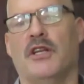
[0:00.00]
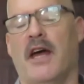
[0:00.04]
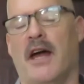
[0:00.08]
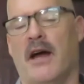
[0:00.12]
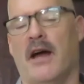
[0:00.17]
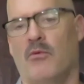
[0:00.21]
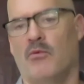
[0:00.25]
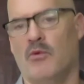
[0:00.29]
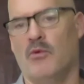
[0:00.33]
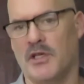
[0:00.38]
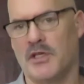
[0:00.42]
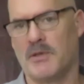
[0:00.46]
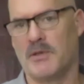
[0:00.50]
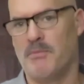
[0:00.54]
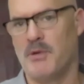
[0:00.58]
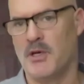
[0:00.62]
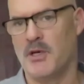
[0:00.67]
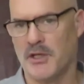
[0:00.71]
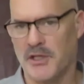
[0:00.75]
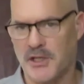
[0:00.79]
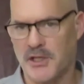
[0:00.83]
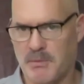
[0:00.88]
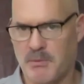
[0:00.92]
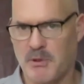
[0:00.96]
that was
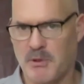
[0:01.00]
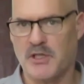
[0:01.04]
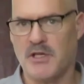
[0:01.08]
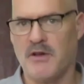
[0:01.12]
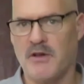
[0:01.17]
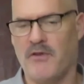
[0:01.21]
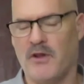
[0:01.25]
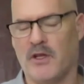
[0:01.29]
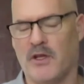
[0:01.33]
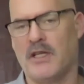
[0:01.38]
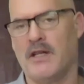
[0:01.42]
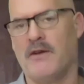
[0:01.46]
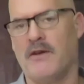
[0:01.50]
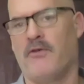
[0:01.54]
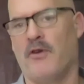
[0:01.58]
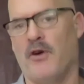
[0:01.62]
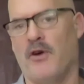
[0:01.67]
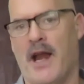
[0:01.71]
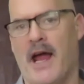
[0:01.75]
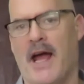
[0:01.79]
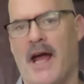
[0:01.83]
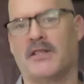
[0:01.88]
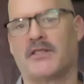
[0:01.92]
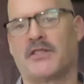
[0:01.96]
built specifically for
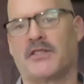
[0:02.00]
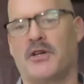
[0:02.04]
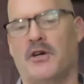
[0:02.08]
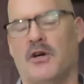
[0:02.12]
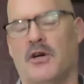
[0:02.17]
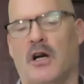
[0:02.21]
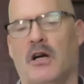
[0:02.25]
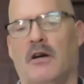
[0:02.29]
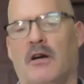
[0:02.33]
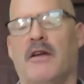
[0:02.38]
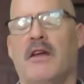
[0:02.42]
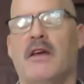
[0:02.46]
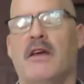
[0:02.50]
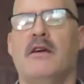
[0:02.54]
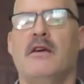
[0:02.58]
NASCAR.